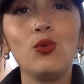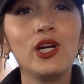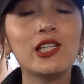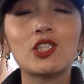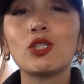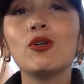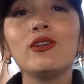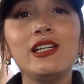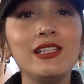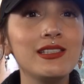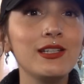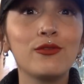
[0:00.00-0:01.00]
it's so
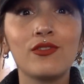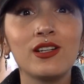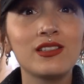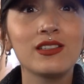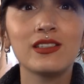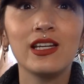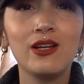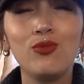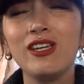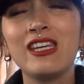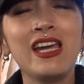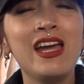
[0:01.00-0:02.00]
easy for us to say
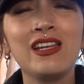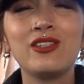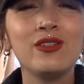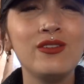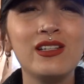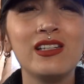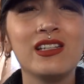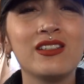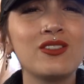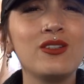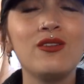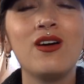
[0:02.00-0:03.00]
we can't do it.
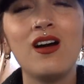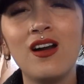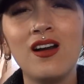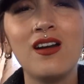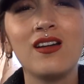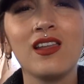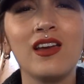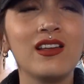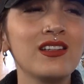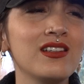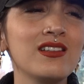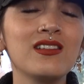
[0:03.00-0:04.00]
It's too hard.
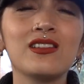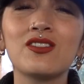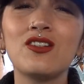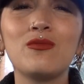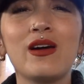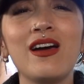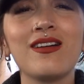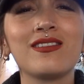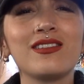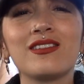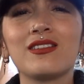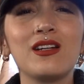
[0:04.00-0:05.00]
Like, let's go back.
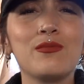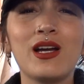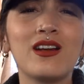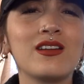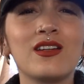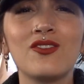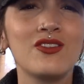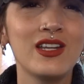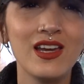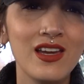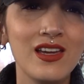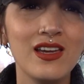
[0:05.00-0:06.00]
Let's come back another
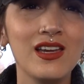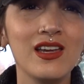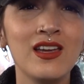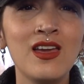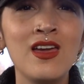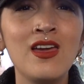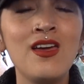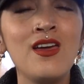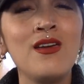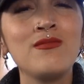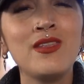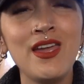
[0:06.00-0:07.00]
day.
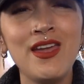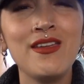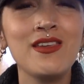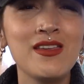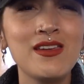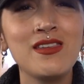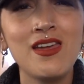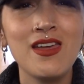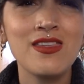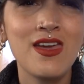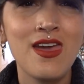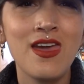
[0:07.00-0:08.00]
Nah, nah, nah,
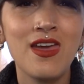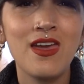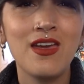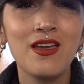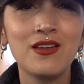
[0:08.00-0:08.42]
nah, nah.